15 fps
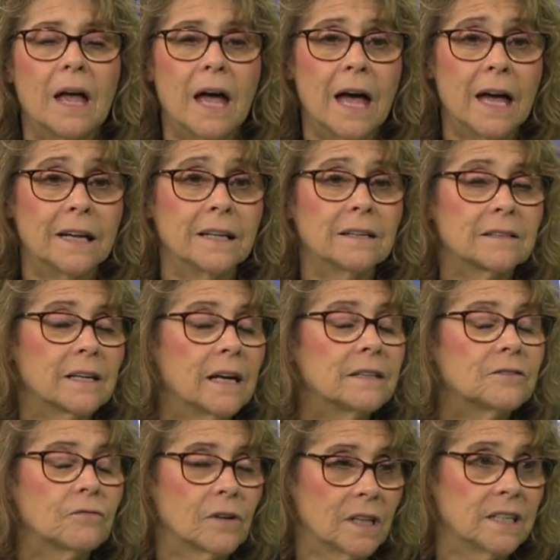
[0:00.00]
And it's
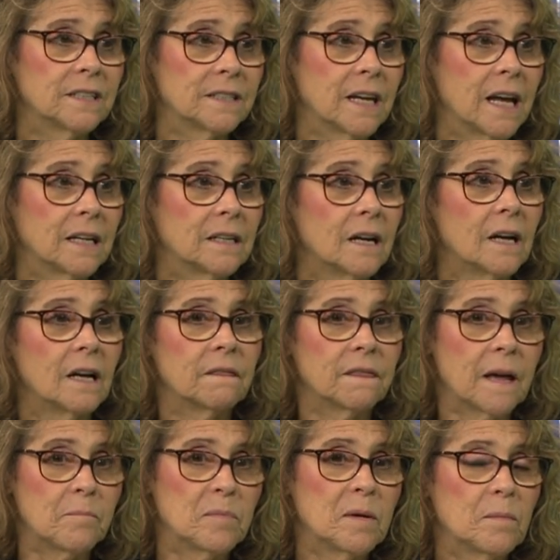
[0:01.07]
it's really sad
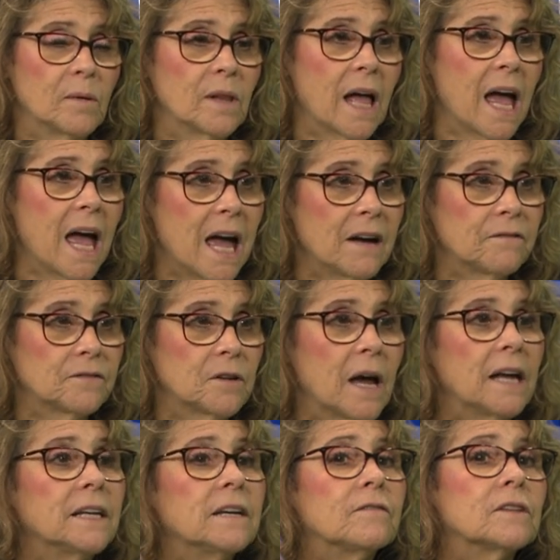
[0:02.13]
that people have
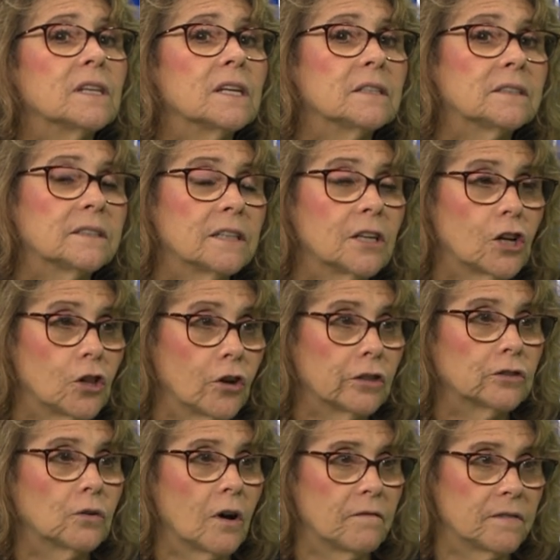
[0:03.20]
to, and even the city
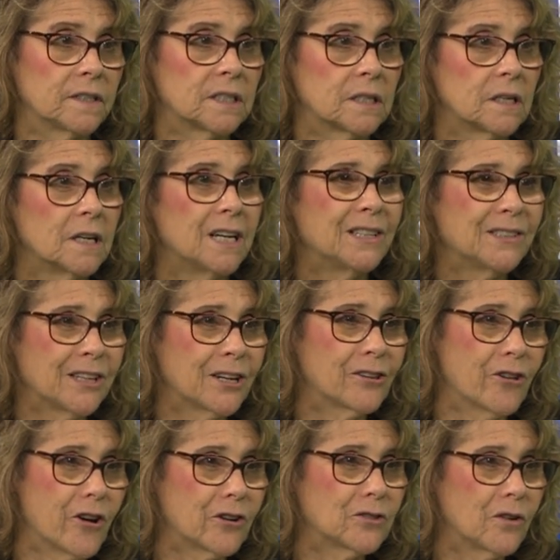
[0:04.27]
clerk's office. City
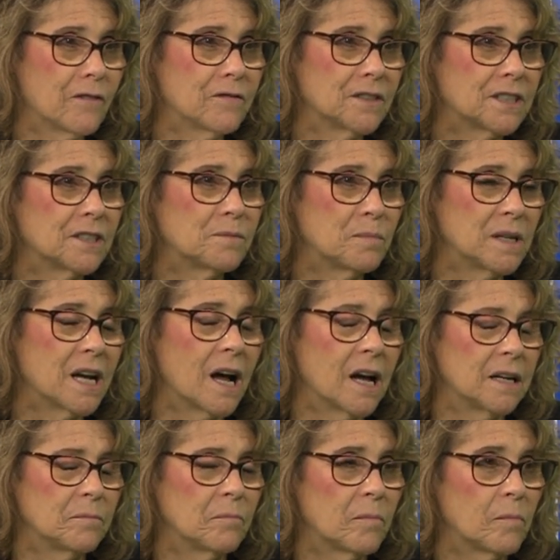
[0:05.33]
clerk's office is
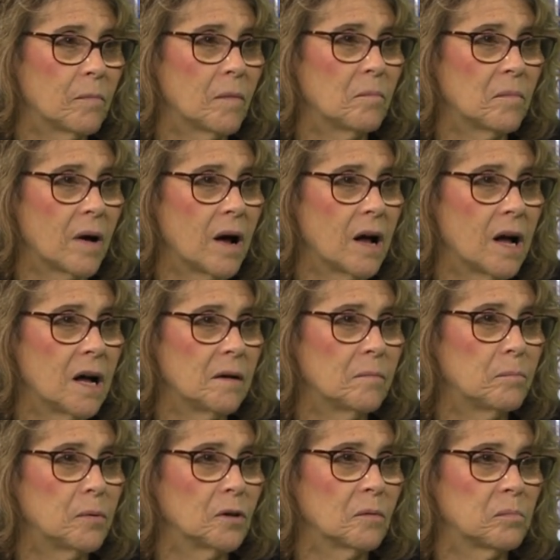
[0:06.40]
behind um,
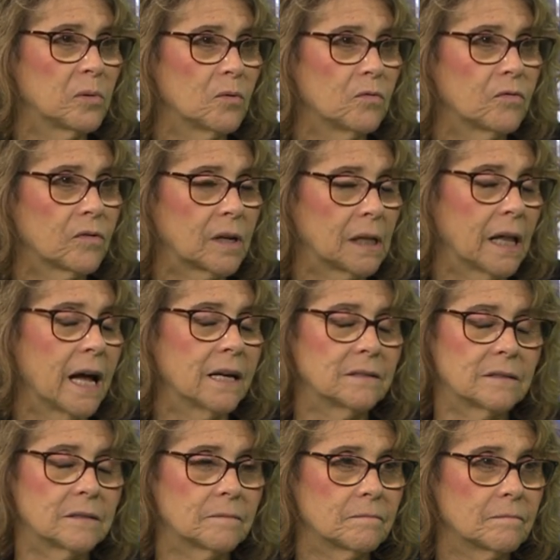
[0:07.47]
bulletproof
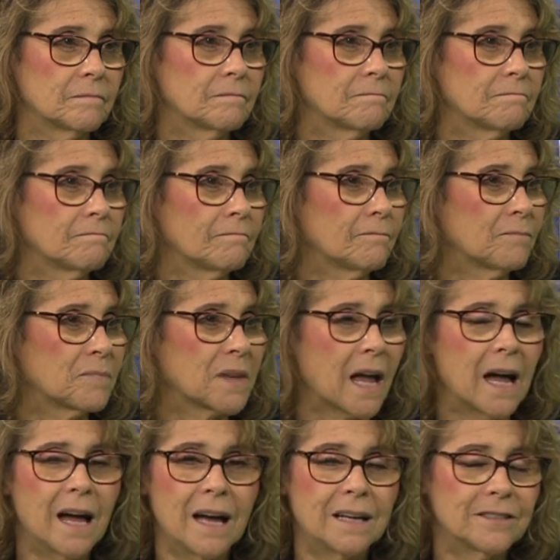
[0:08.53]
glass.
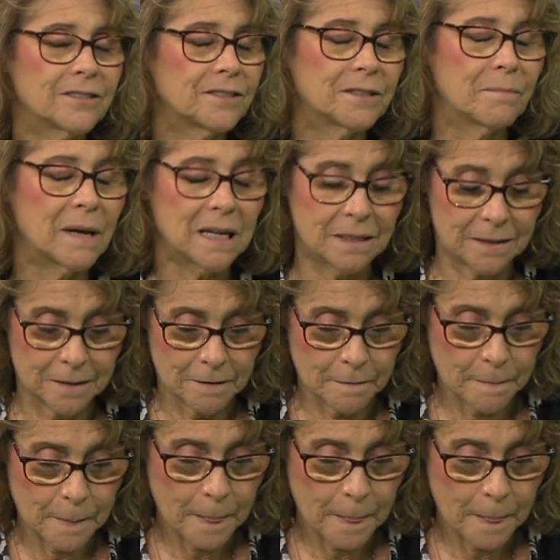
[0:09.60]
Uh, it's just amazing.